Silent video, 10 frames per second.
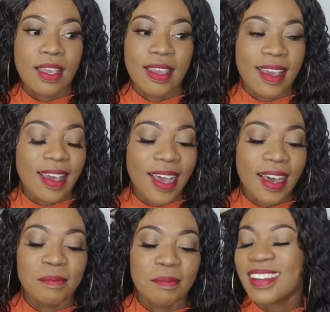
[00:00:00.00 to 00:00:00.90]

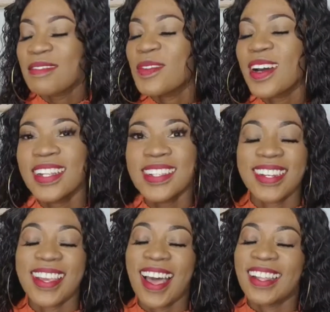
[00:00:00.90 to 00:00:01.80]
Lots of
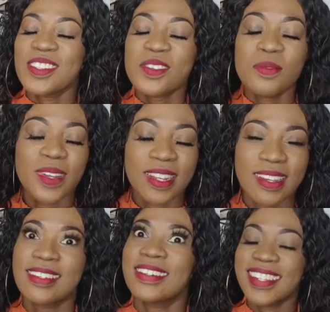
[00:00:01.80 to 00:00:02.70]
internal
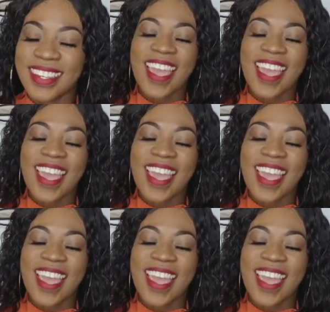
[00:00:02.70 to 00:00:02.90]
damage.